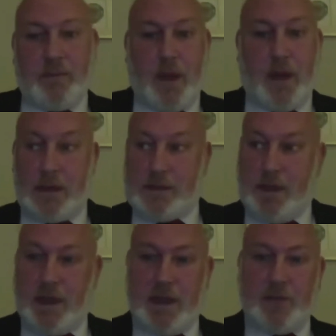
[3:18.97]
And he's
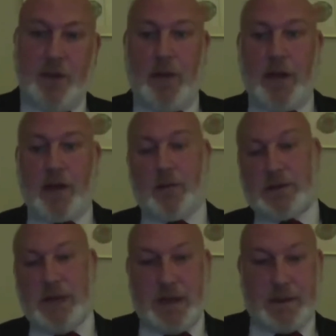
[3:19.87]
making his way back up the
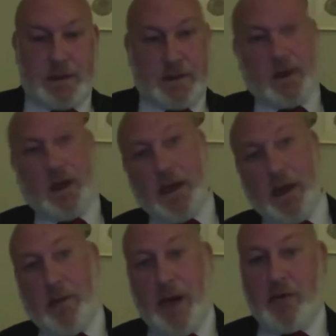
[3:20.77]
stairs. I get
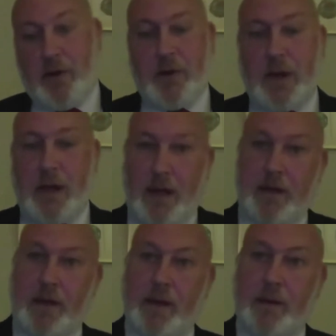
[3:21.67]
back round again.